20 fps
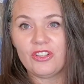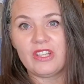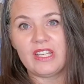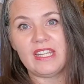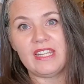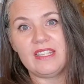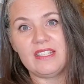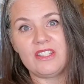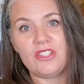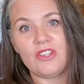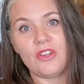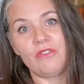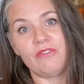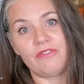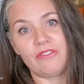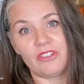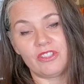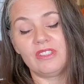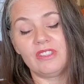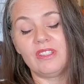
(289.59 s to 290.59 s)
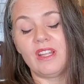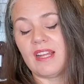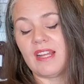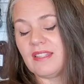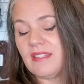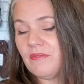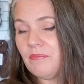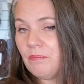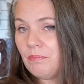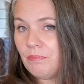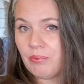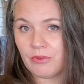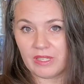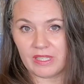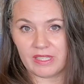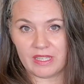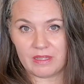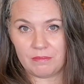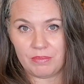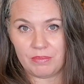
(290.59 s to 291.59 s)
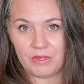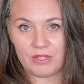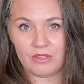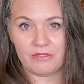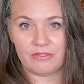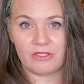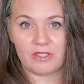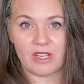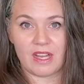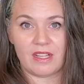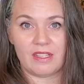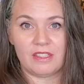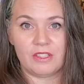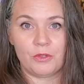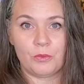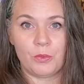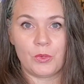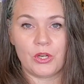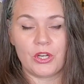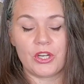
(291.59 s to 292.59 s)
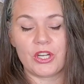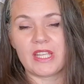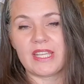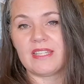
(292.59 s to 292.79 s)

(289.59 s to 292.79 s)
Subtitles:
He's known for lots of brilliant, beautiful color work,